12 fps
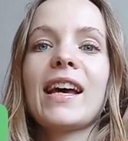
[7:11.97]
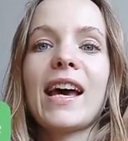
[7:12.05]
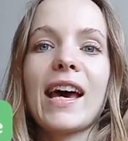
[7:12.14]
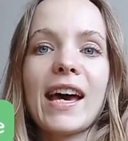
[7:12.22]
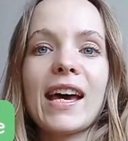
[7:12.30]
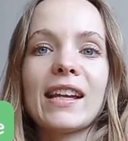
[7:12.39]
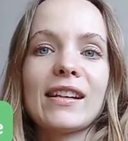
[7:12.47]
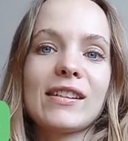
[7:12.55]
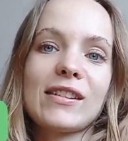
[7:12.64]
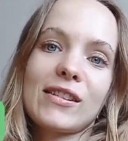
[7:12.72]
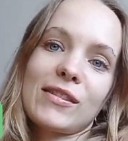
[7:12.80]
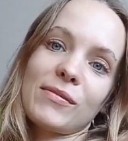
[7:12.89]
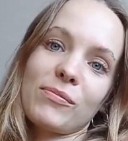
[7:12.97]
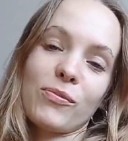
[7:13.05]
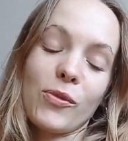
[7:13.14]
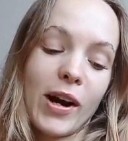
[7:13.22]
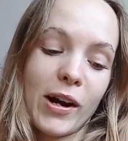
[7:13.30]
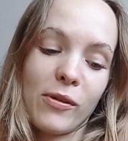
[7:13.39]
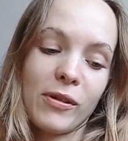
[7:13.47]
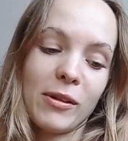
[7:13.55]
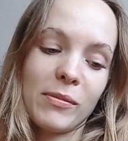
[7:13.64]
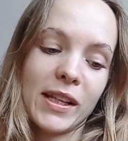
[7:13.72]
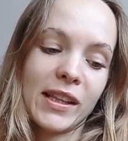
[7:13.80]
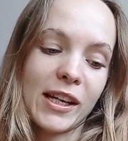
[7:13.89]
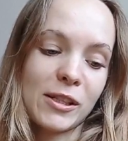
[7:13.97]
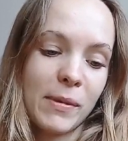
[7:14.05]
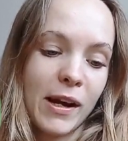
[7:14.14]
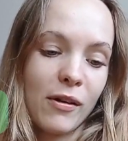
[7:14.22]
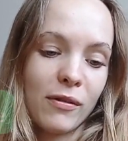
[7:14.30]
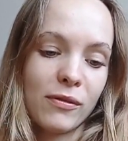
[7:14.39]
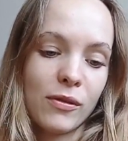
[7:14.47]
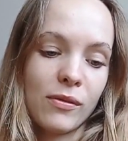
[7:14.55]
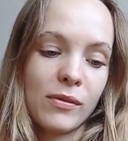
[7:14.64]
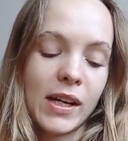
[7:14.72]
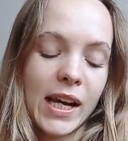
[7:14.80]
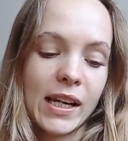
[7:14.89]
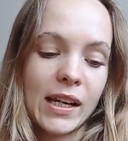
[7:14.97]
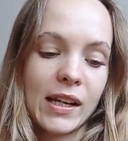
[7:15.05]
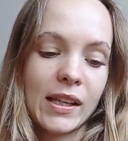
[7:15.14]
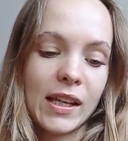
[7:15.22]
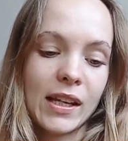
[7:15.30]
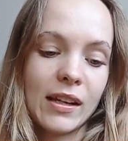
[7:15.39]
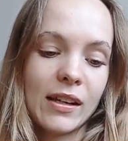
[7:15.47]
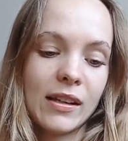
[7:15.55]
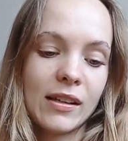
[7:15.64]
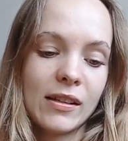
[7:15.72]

And wow, I mean, that's powerful. And I think